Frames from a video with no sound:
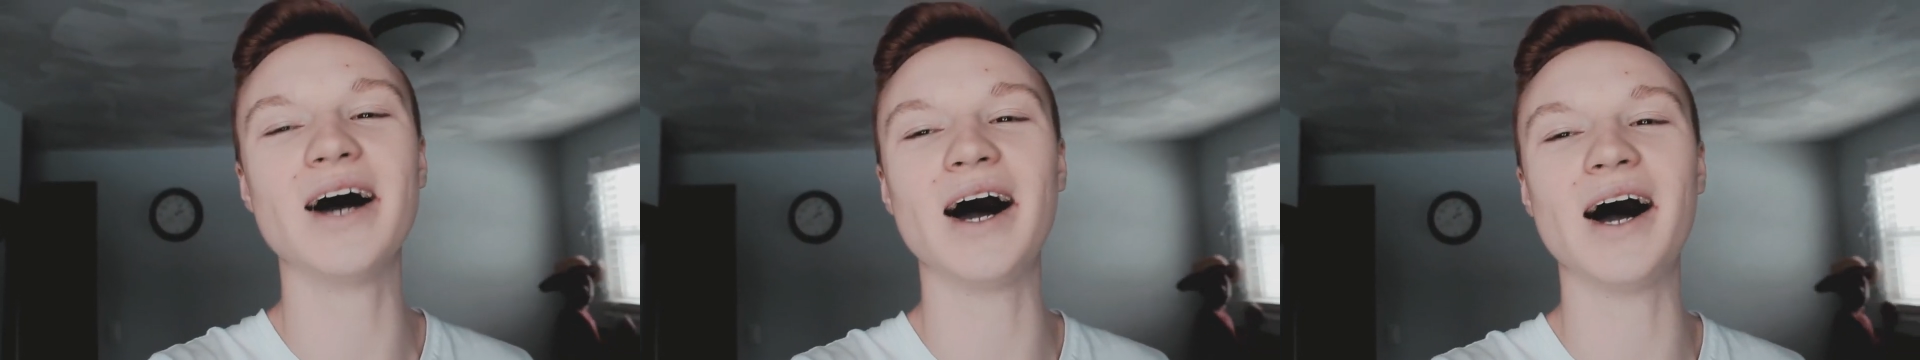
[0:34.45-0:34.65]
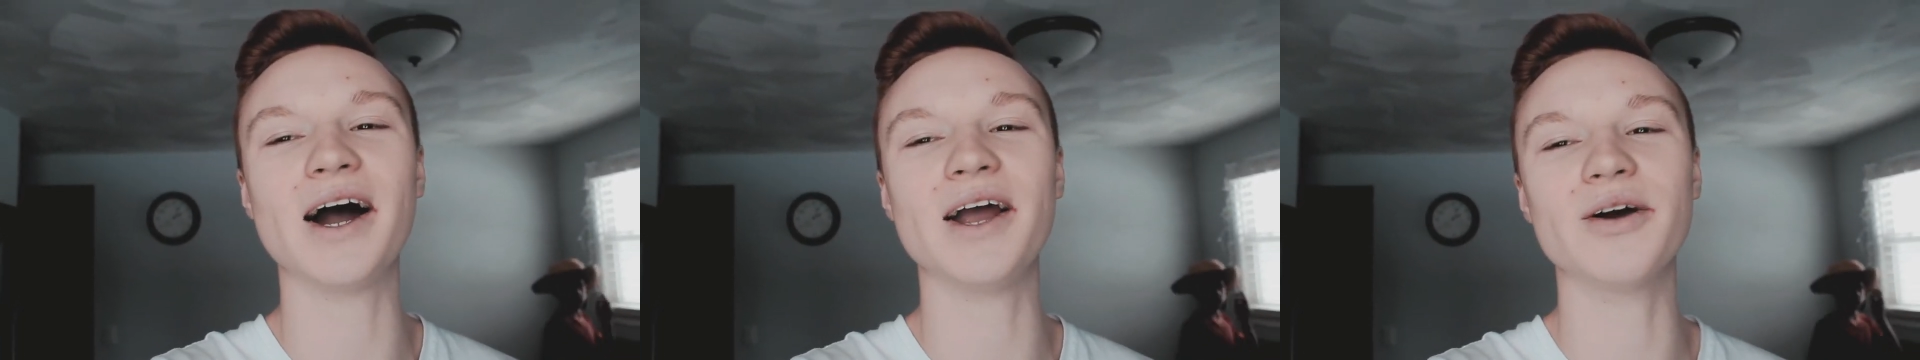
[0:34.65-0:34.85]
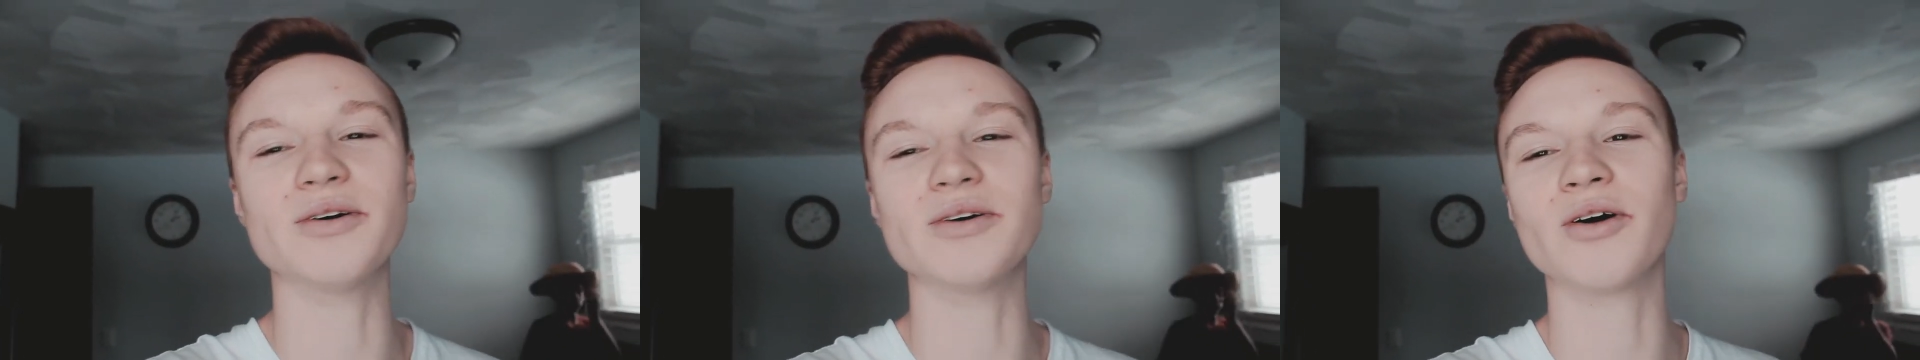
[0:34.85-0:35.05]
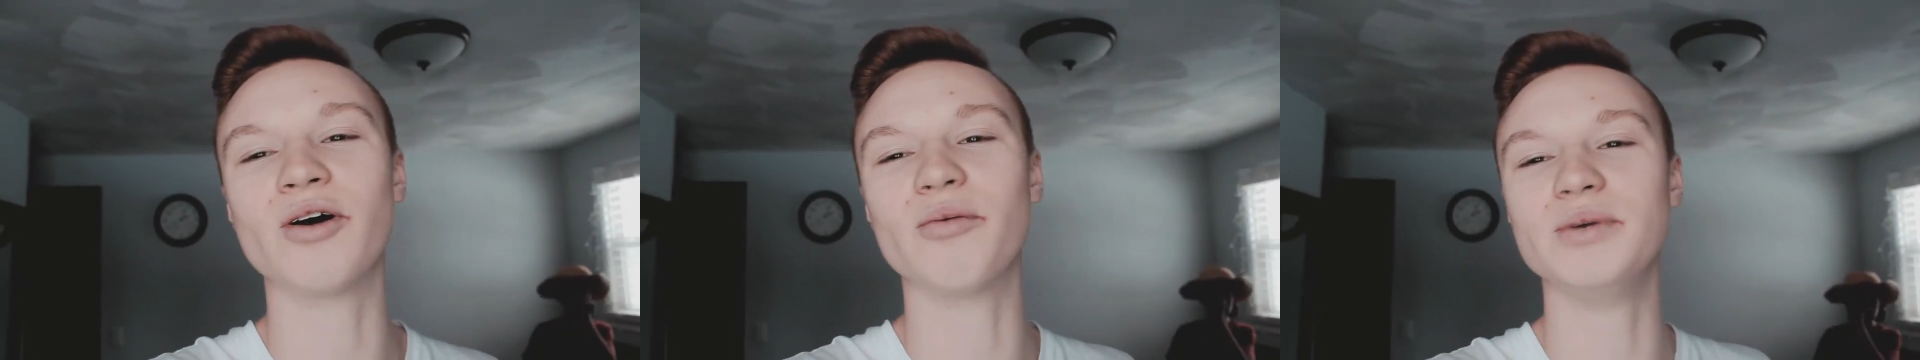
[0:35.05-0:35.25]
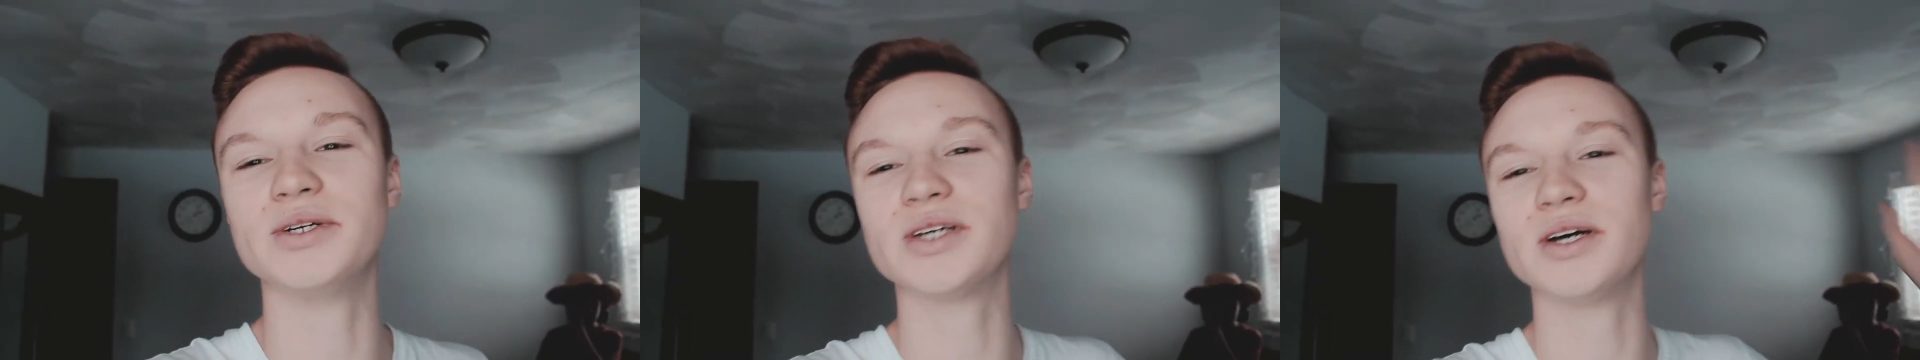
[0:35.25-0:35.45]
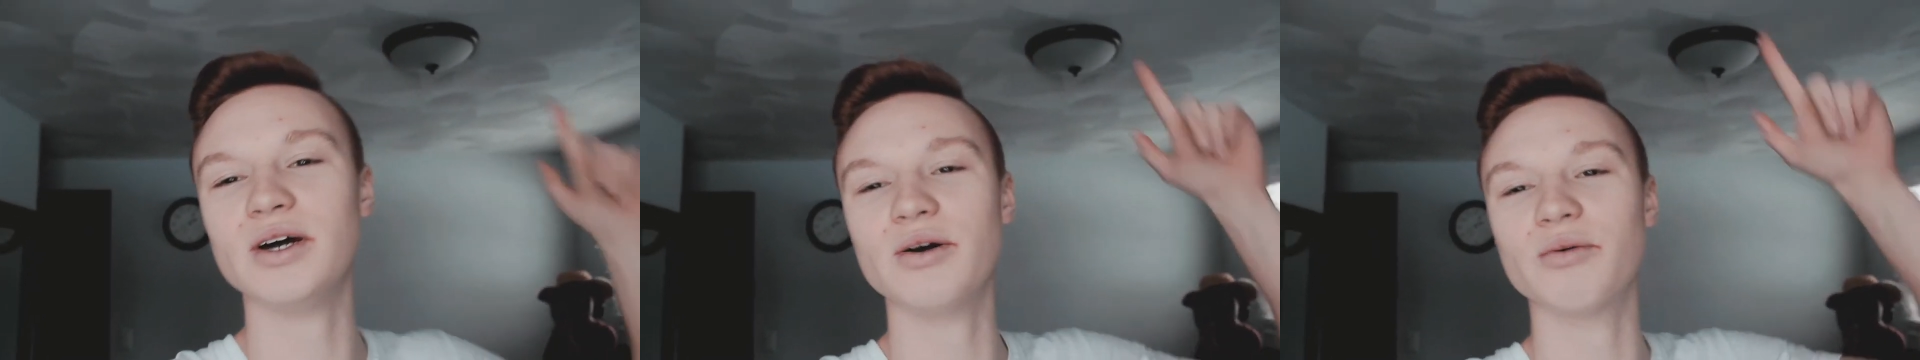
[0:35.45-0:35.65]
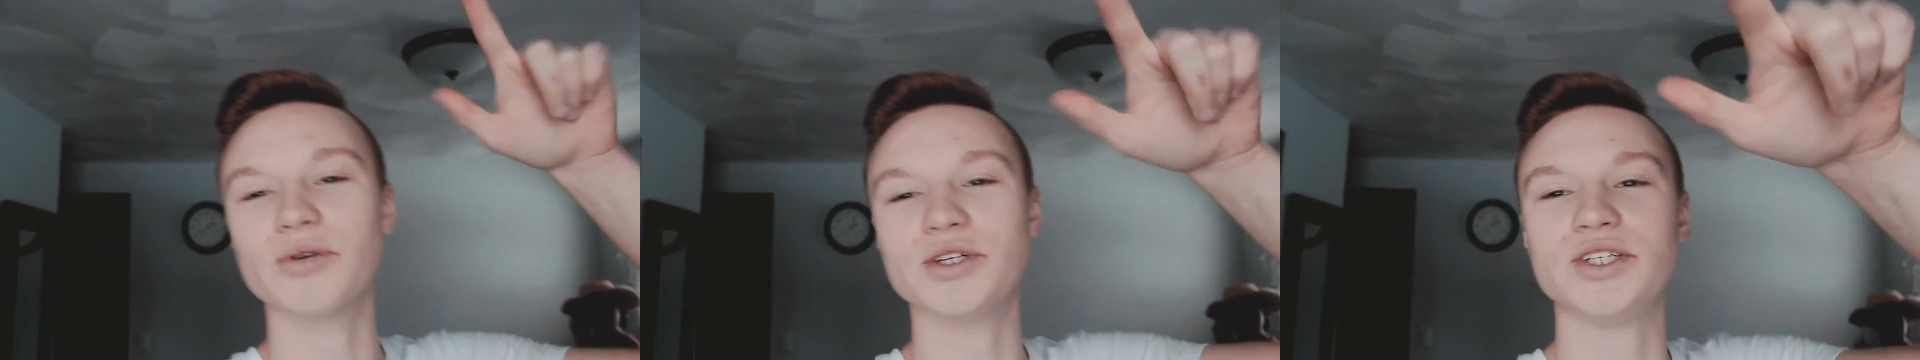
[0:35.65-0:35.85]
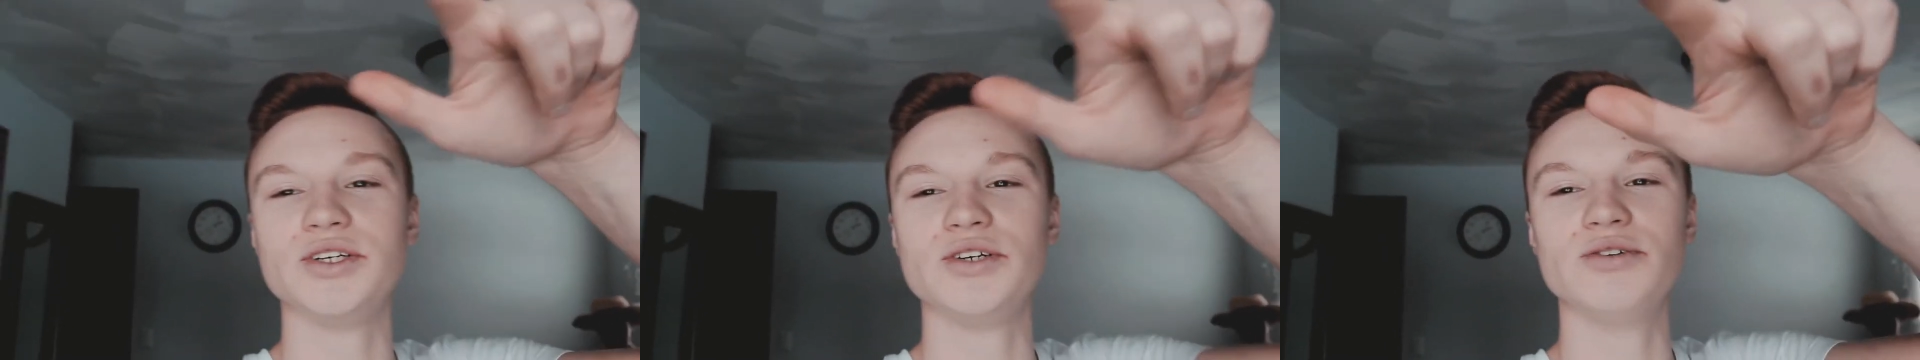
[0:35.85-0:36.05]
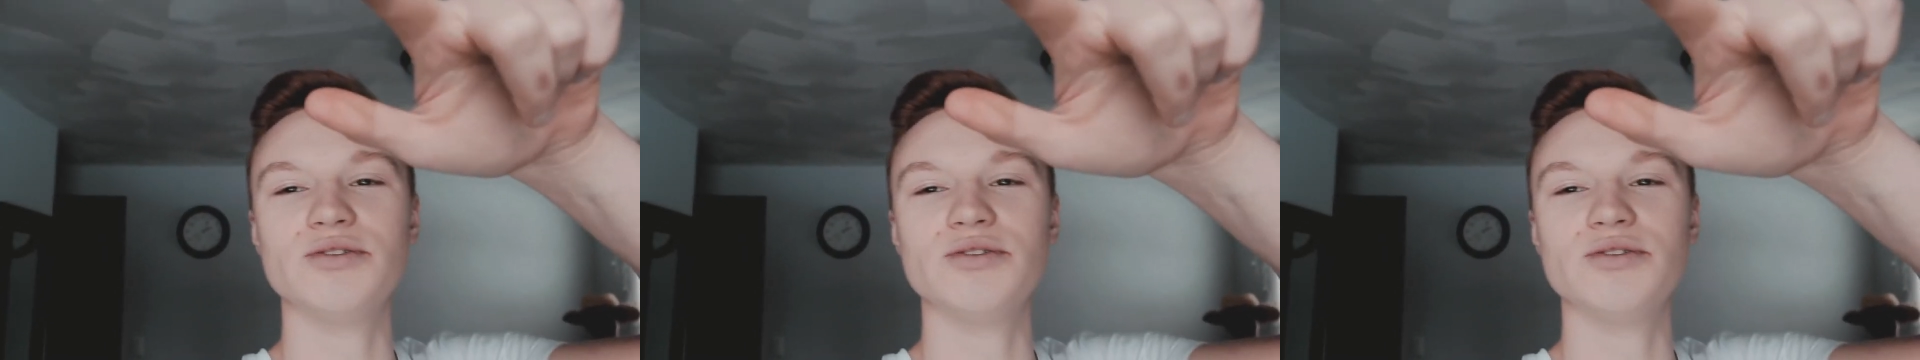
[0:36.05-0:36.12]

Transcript: Ah, yo, homies, we'll see